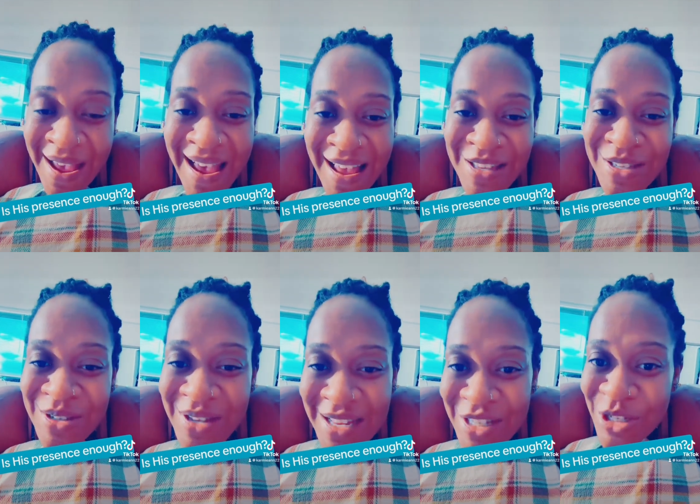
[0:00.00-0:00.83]
And so
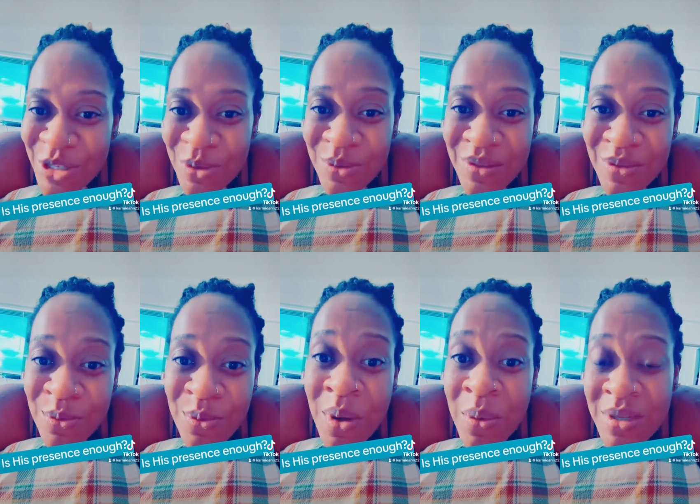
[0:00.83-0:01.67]
that's just
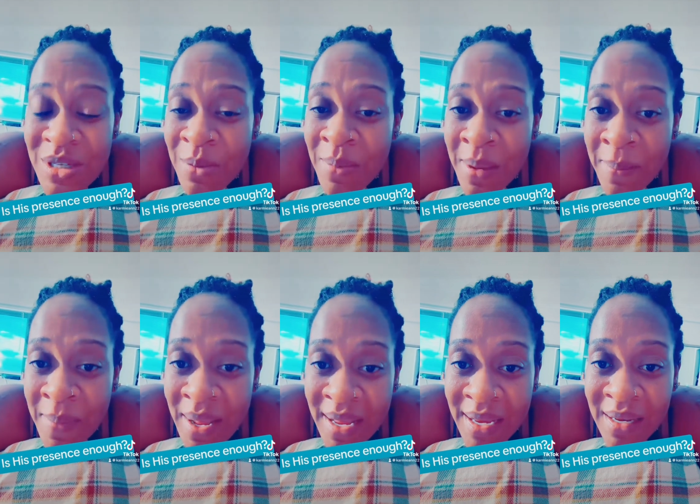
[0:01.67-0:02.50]
what was on my
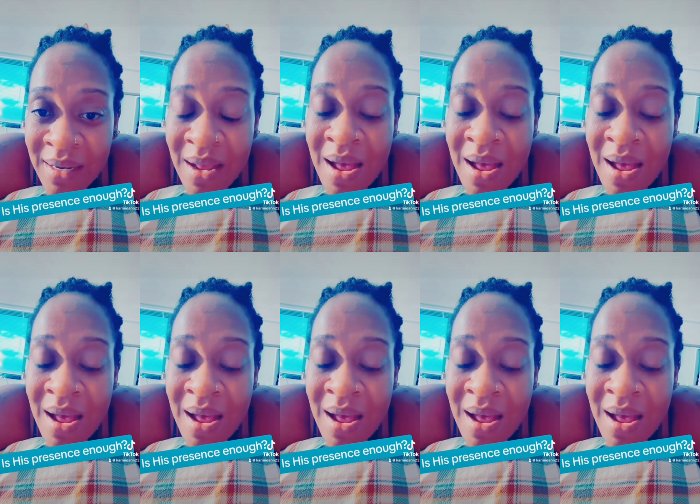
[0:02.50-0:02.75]
mind.